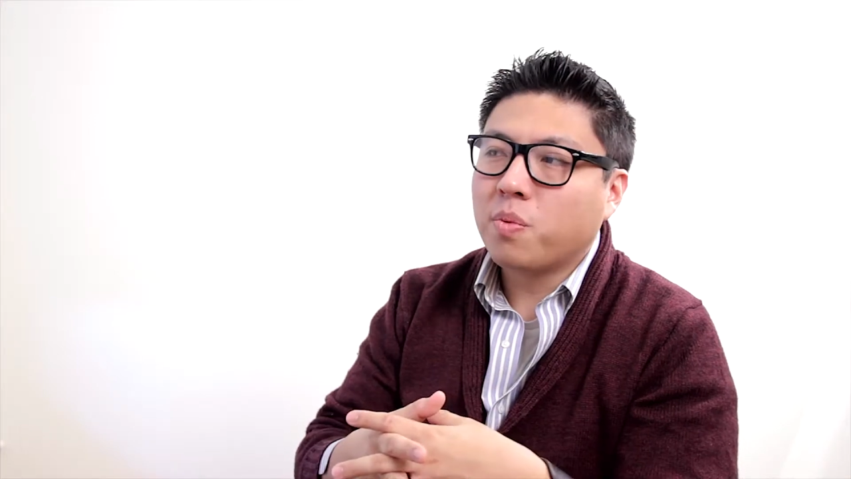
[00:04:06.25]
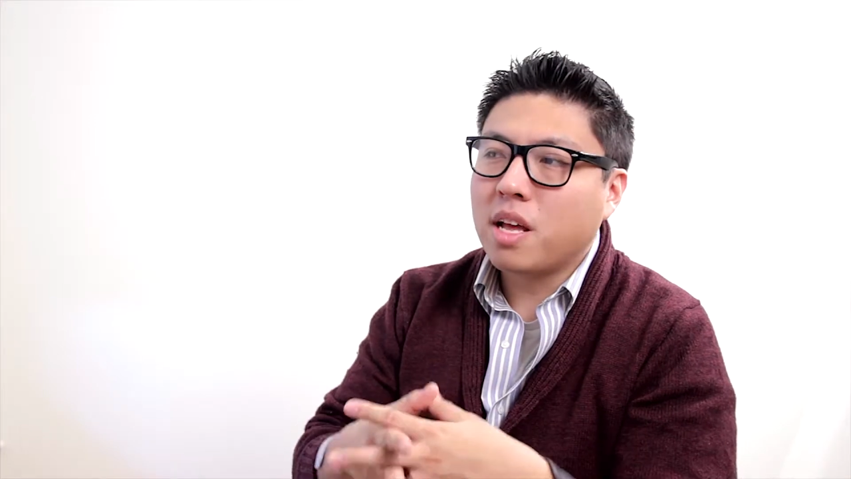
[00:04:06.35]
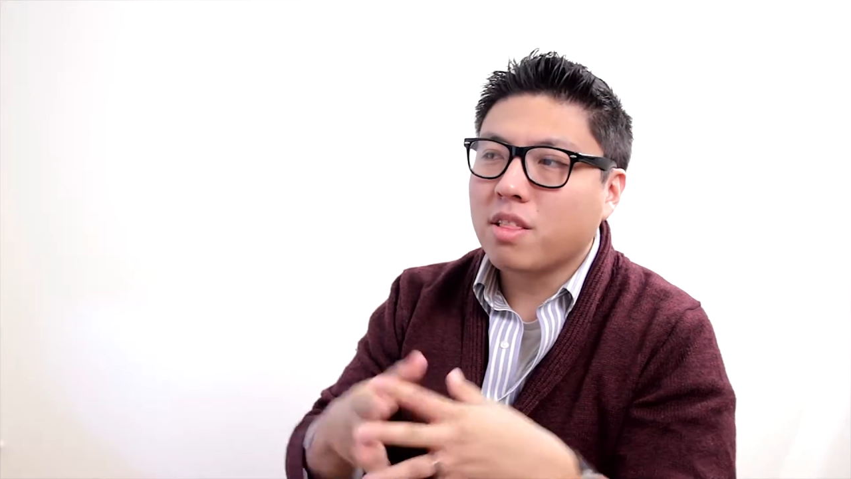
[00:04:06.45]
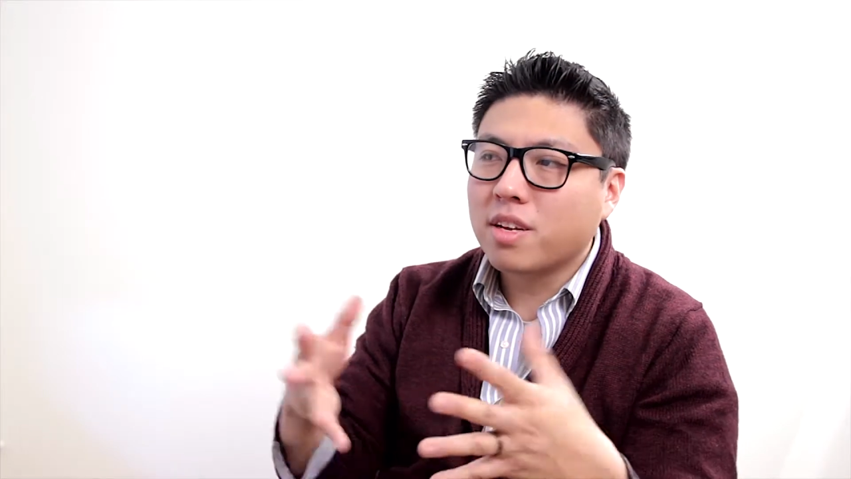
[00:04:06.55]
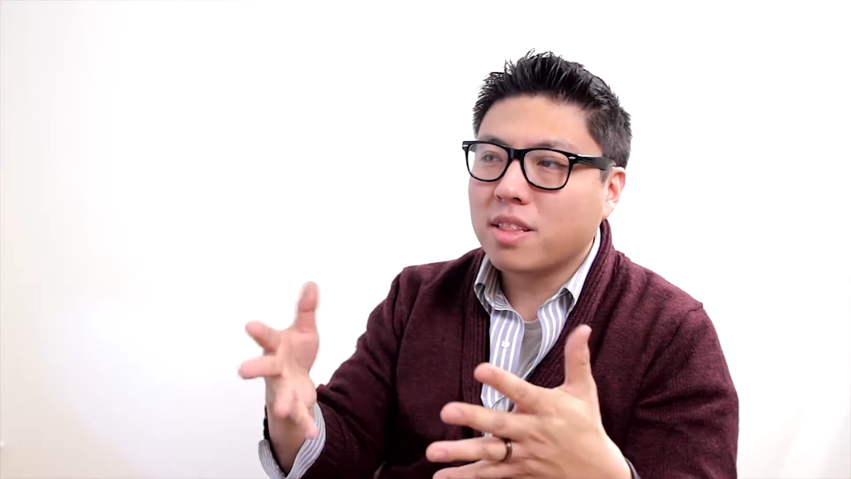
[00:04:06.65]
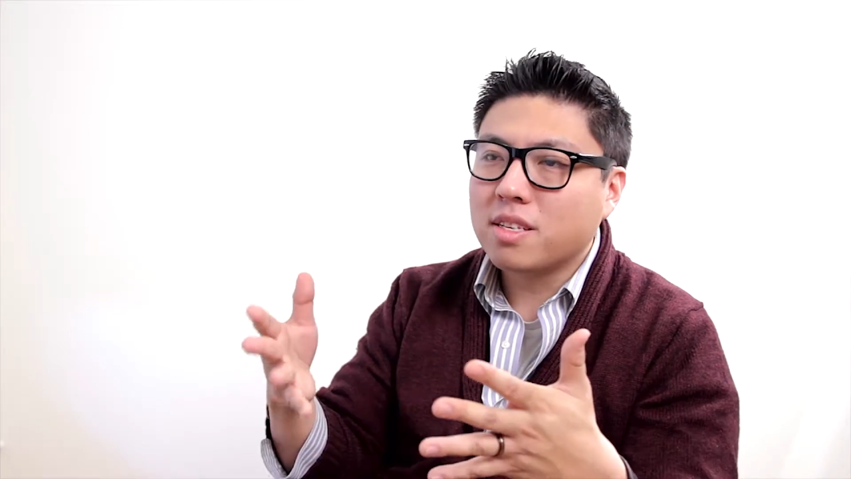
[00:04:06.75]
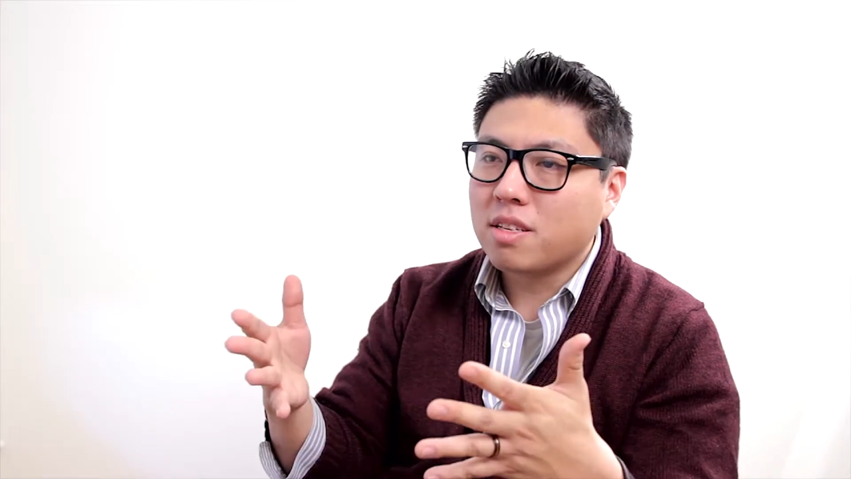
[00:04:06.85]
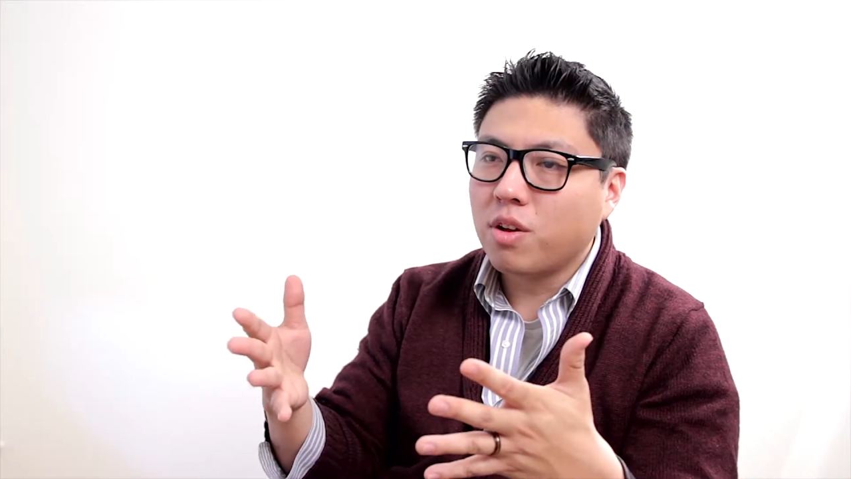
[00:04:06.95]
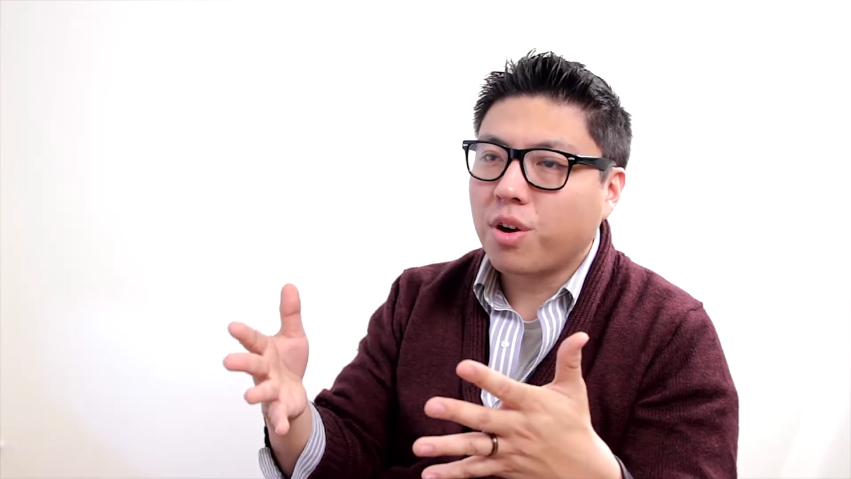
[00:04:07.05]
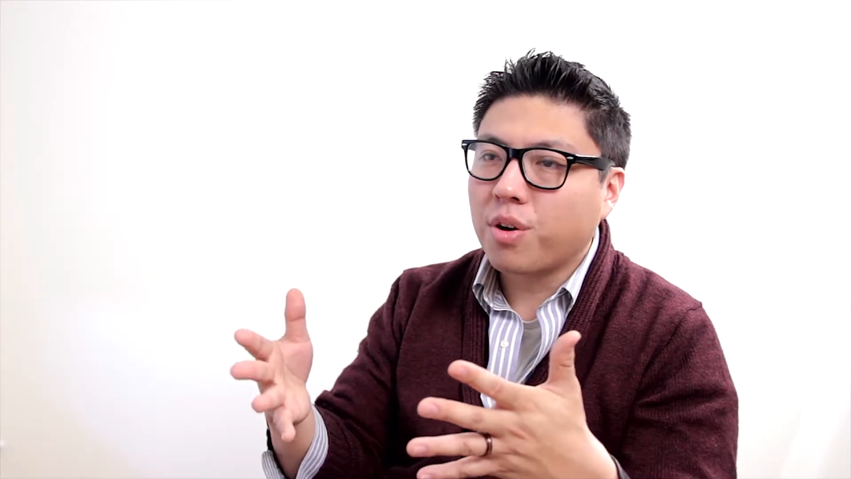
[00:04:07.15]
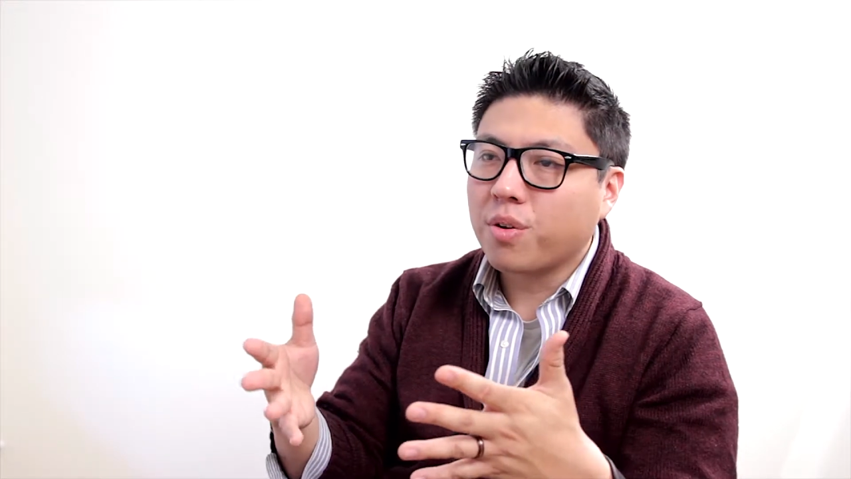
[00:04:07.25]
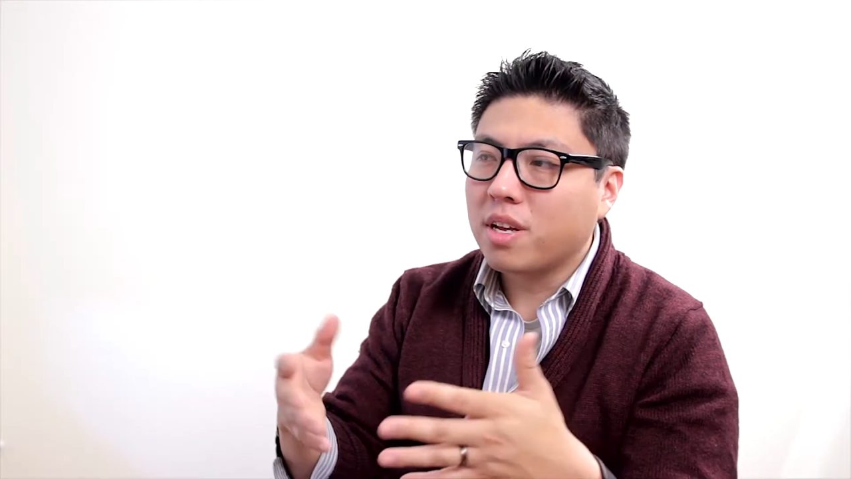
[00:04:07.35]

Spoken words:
When I look at this logo,